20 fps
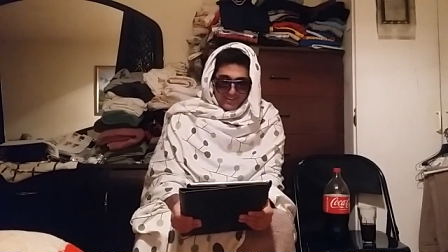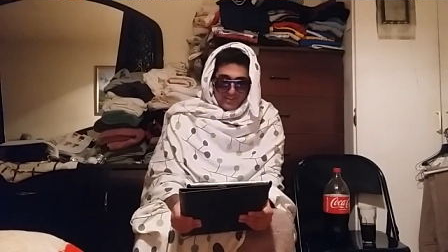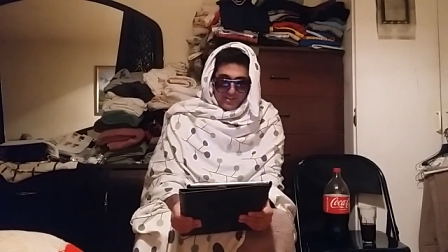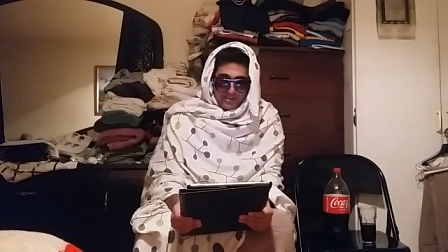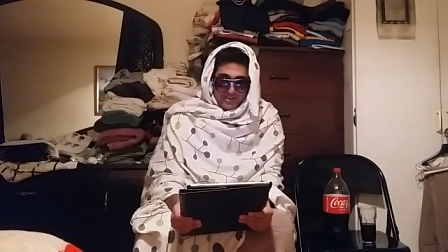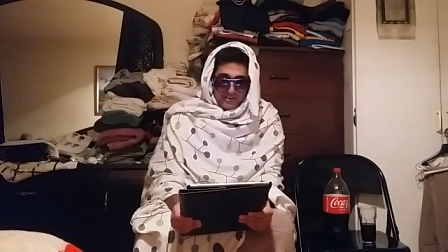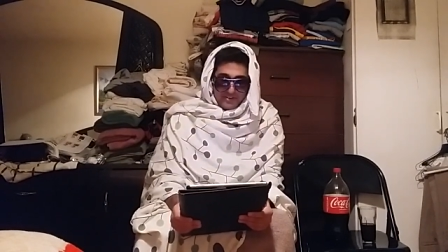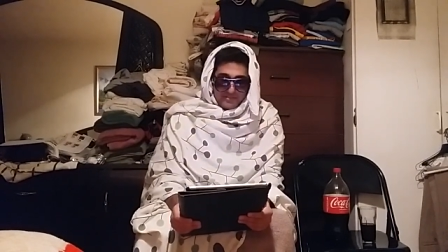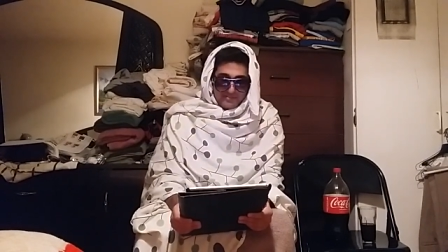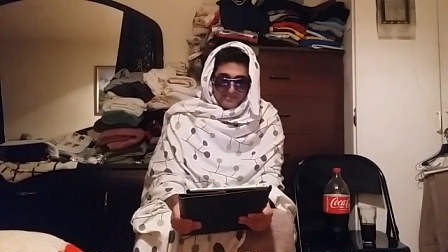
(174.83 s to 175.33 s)

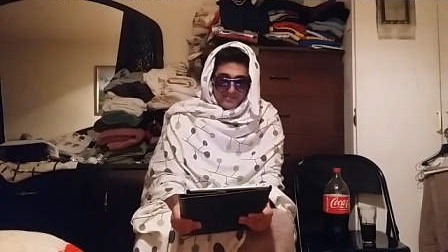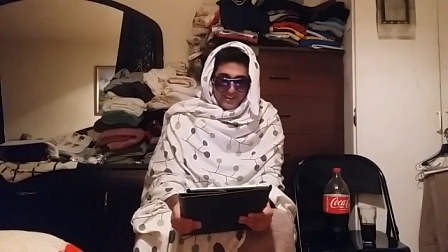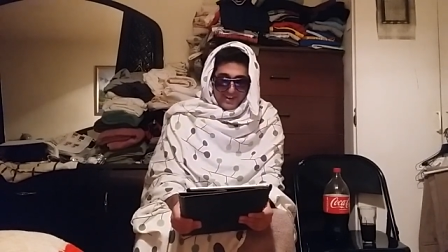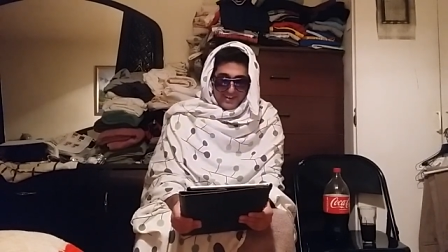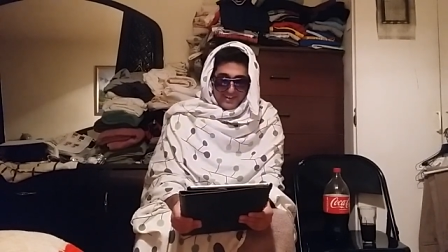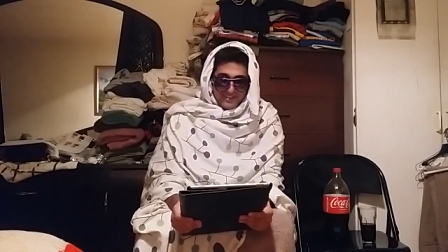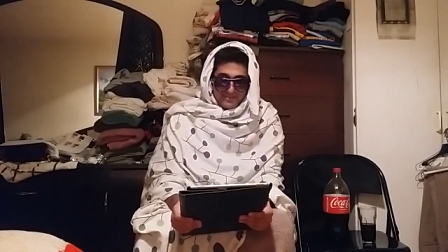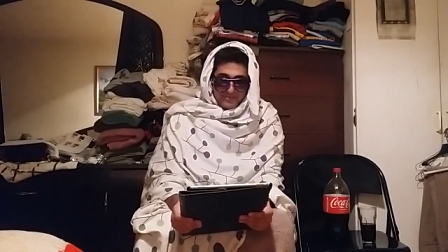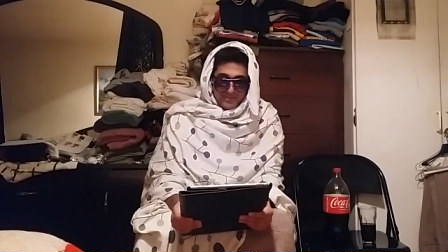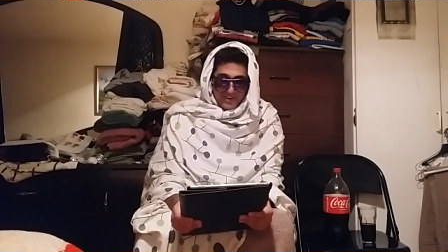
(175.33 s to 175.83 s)
oh
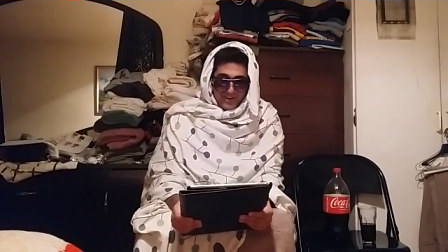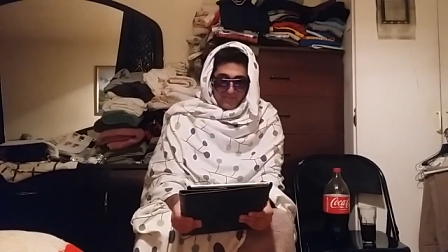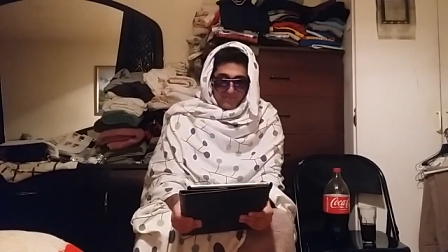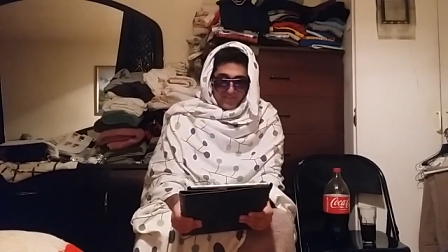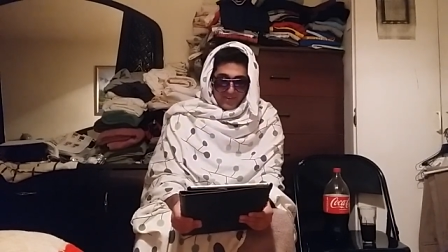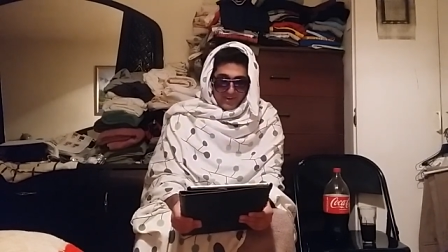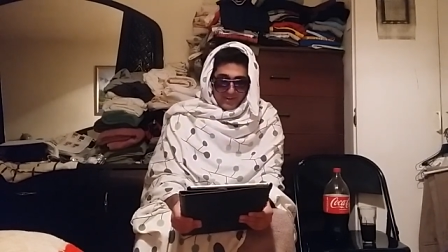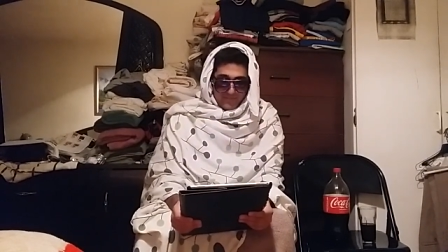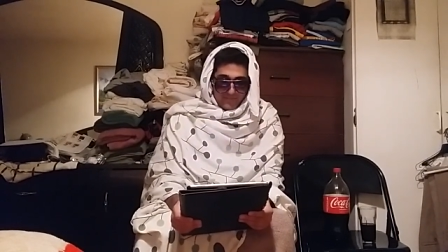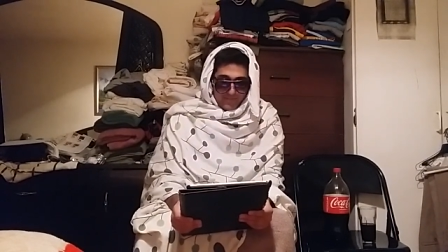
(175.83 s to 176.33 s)
man, what a
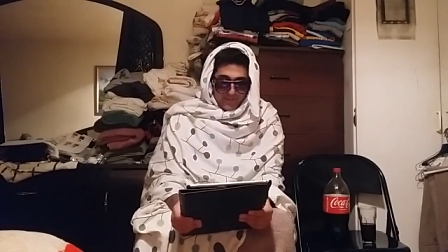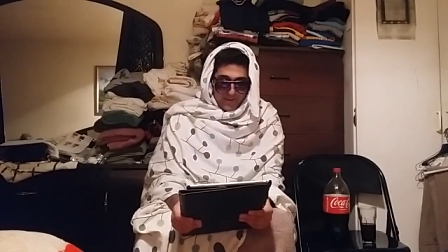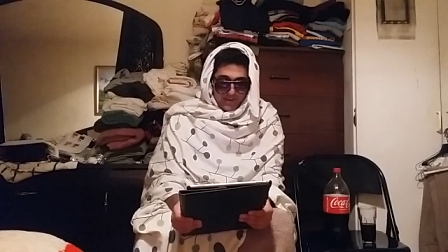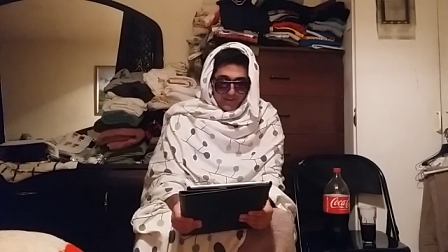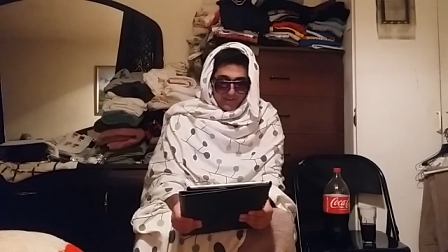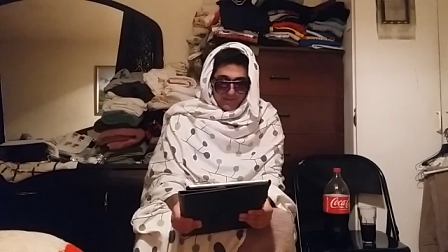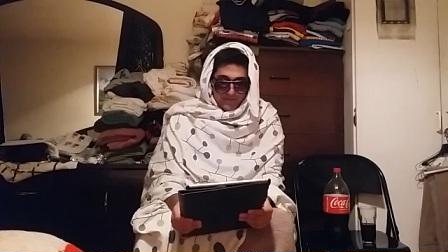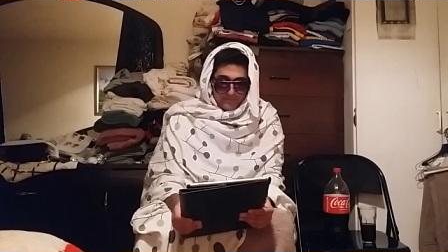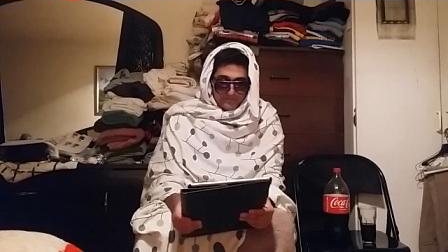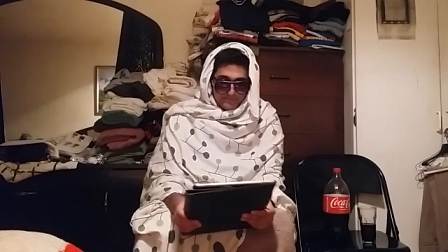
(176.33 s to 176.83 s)
fucking
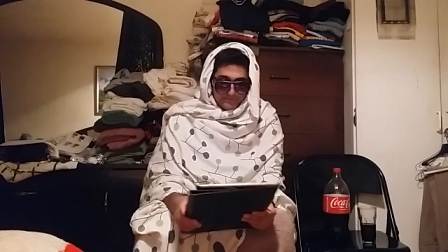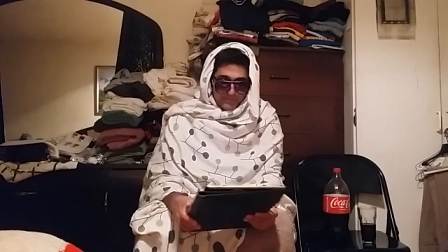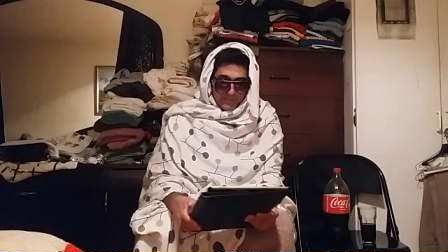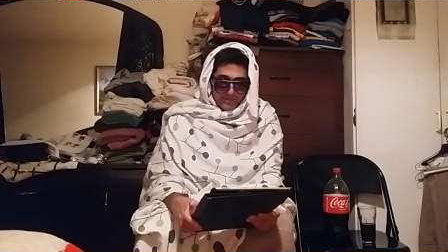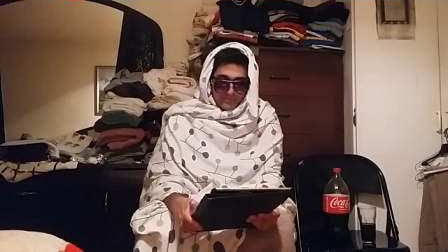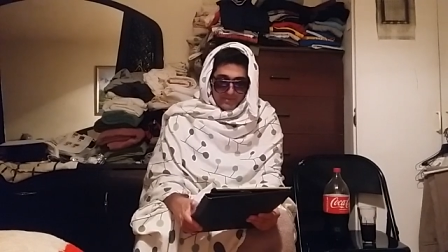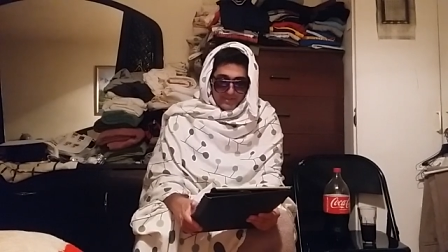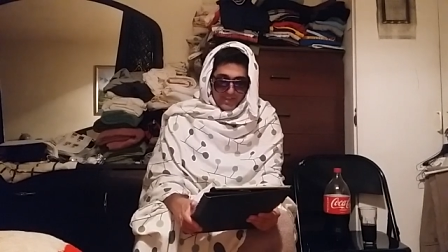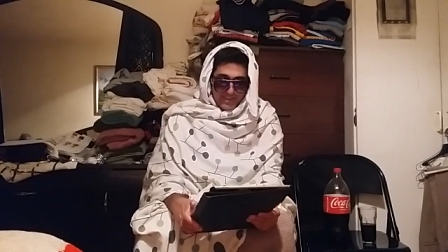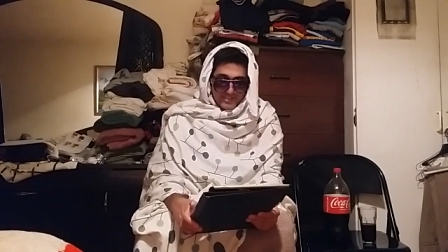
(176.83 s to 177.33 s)
fag.
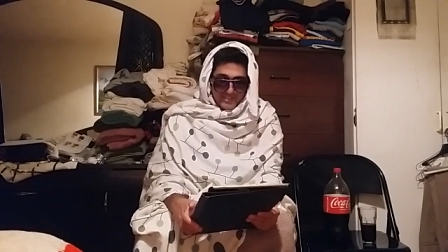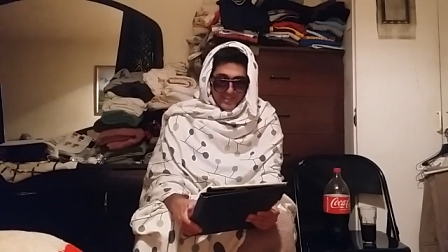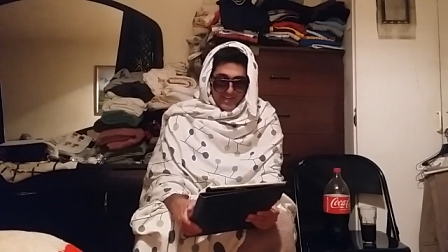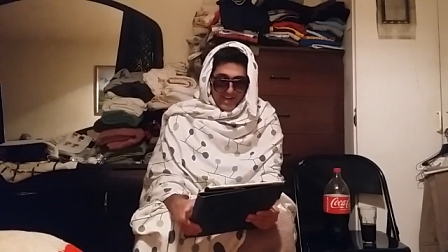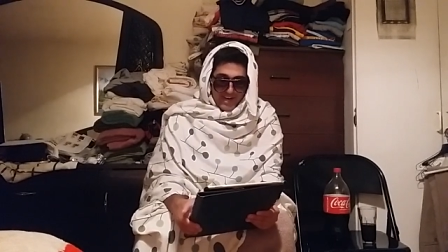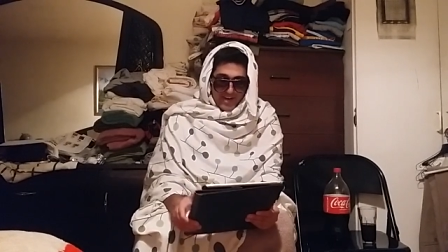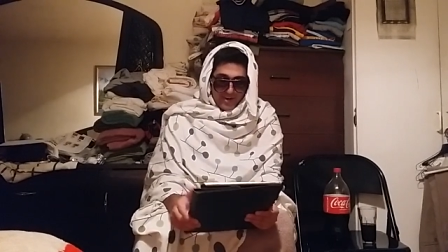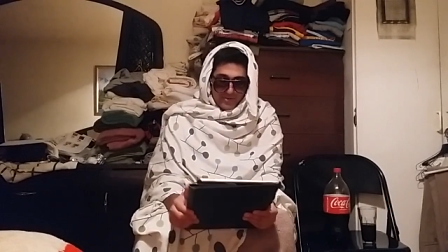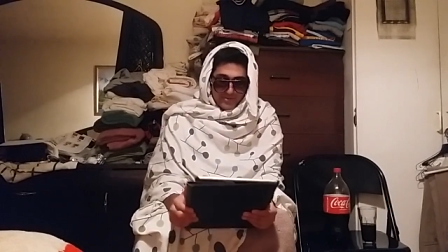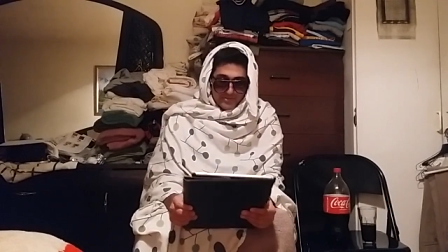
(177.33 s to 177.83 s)
But that's the
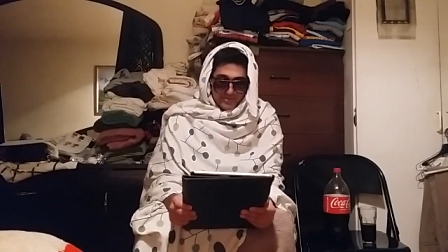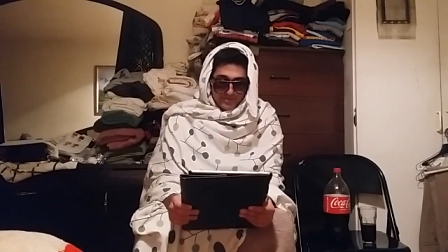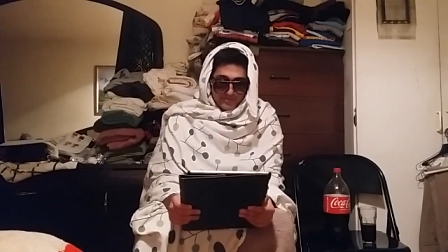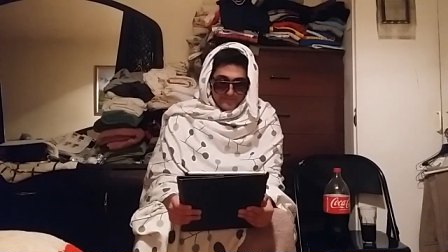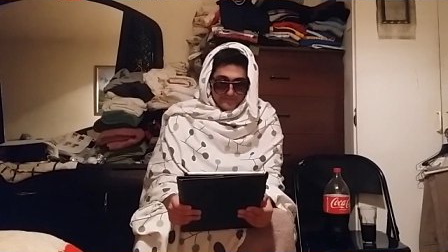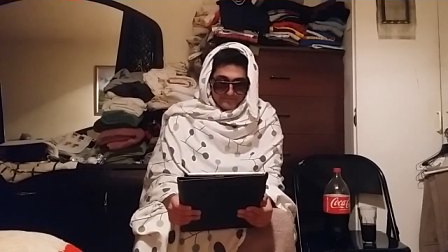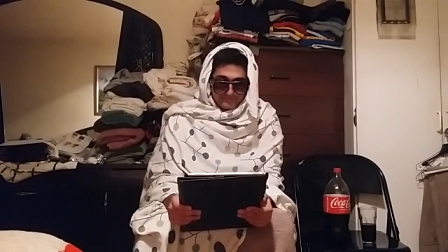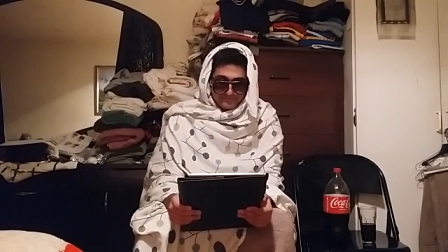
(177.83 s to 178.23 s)
character.